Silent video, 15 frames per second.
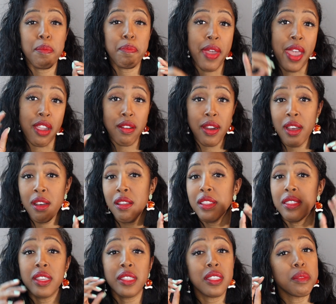background,
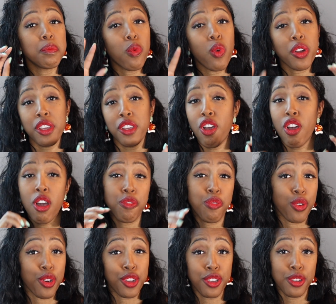this is working all
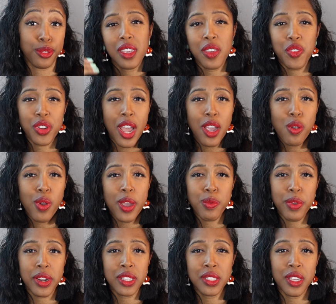for you. If you're not quite
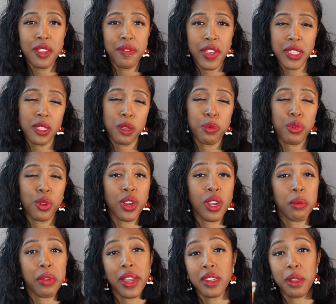ready to invest in a program
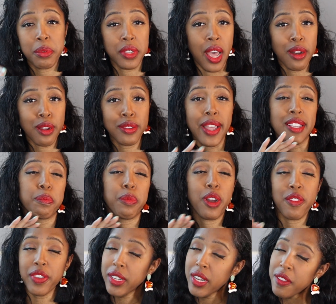like Dubsado, that's
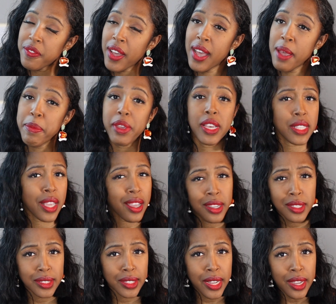perfectly fine, because I
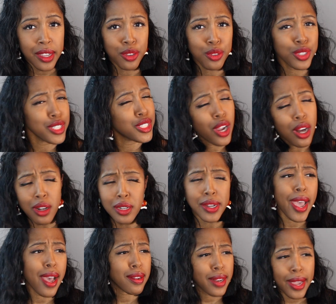understand you just starting
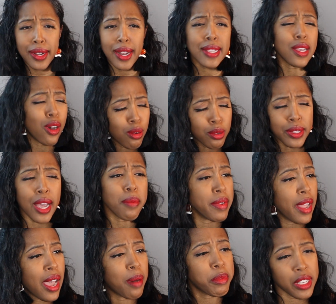out. Like, let's hold up
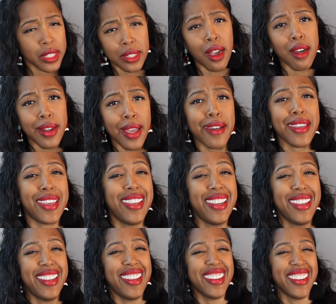now, I'm just starting out.
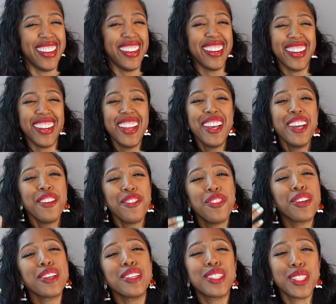You
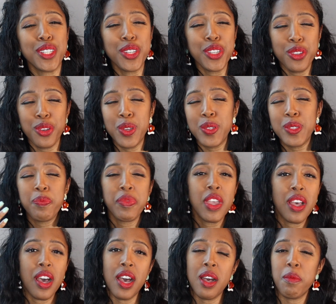can still use
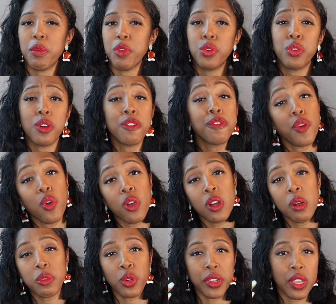Google
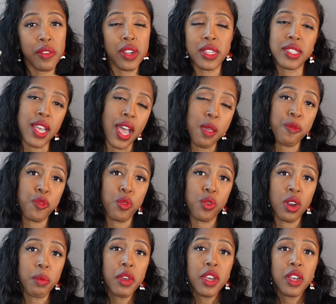Forms or even a type
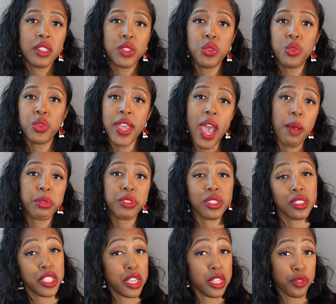form to capture
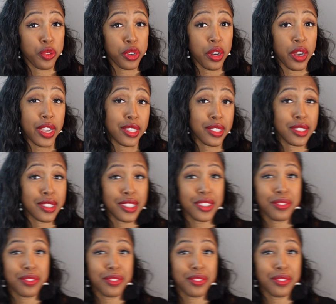leads for your agency.